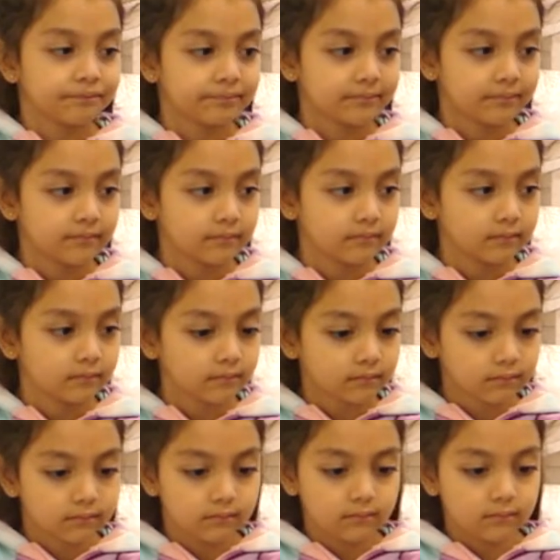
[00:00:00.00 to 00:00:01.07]

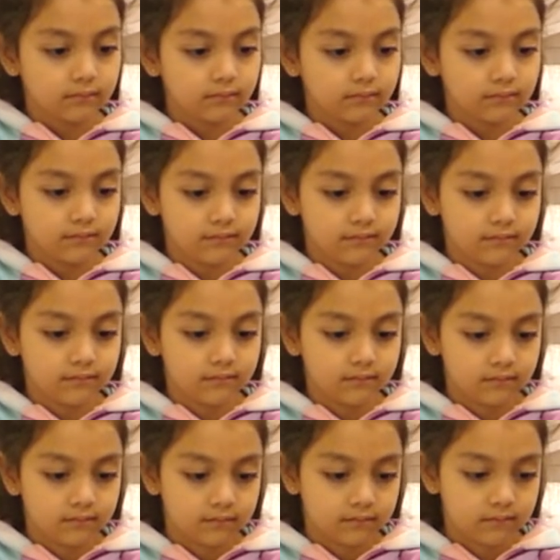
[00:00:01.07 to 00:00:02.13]

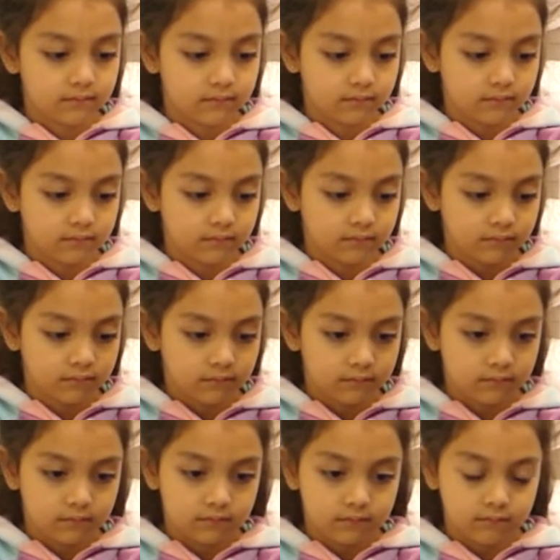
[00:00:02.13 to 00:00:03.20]

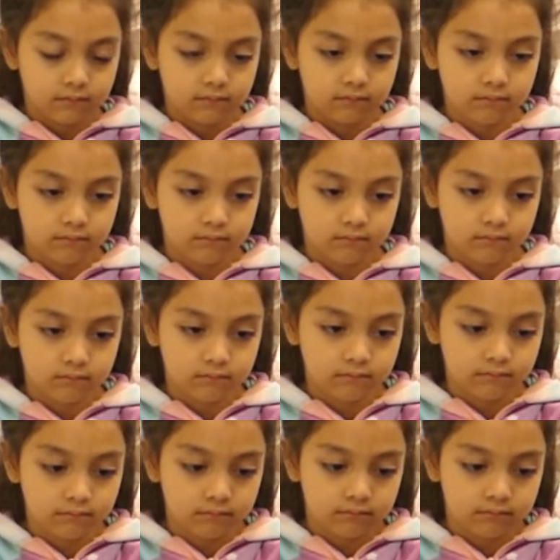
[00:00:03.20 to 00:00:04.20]
(silent)